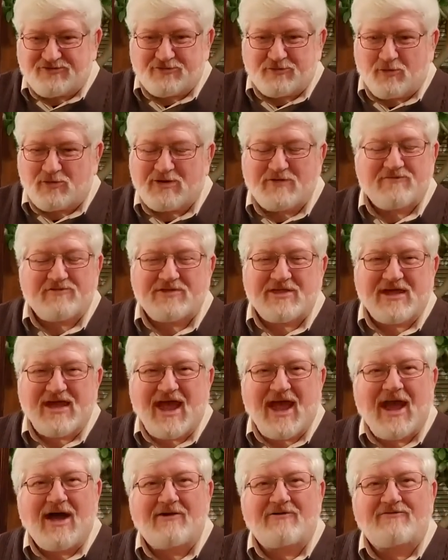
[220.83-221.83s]
or whatever they
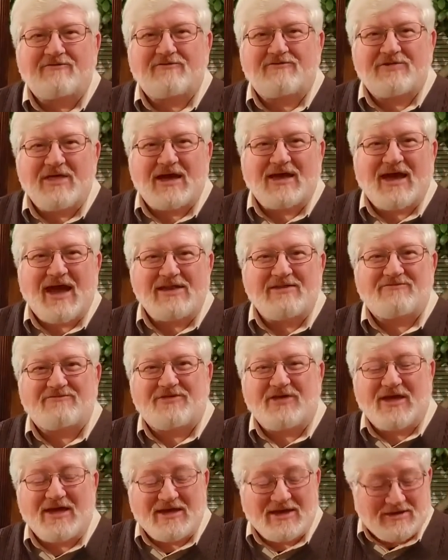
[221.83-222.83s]
have, that kind of
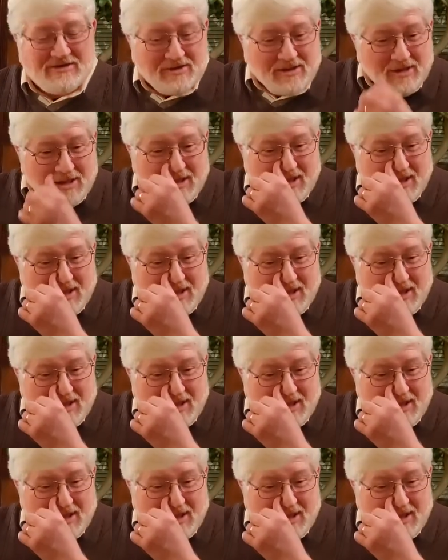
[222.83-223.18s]
thing.